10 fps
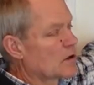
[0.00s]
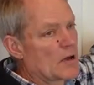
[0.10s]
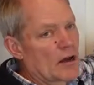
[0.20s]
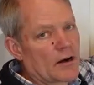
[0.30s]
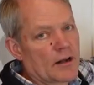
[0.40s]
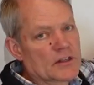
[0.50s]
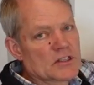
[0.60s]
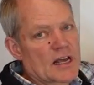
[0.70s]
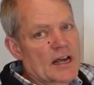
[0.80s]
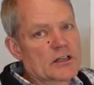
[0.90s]
that are mounted on the
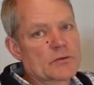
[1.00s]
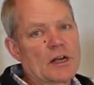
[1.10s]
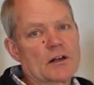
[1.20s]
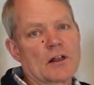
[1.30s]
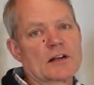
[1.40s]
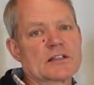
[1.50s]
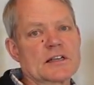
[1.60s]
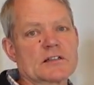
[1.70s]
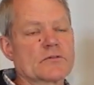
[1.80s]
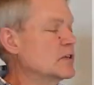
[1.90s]
sash make a lot of
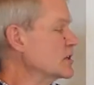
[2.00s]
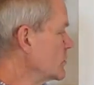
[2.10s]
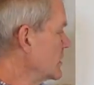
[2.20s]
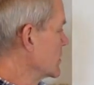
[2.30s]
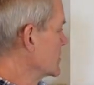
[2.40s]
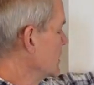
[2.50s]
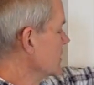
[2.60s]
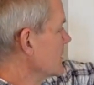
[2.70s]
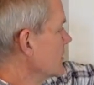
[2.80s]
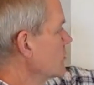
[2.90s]
sense for these windows
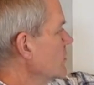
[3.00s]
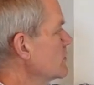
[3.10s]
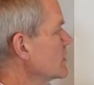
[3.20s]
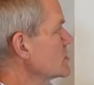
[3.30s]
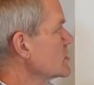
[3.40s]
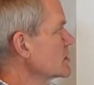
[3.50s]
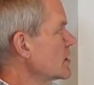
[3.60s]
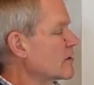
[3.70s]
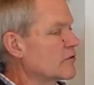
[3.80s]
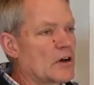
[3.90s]
because then the treatments just
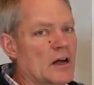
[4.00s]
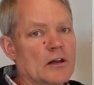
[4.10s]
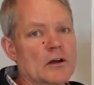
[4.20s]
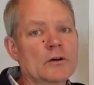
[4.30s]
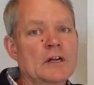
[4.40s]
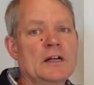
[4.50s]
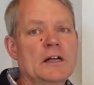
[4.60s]
kind of follow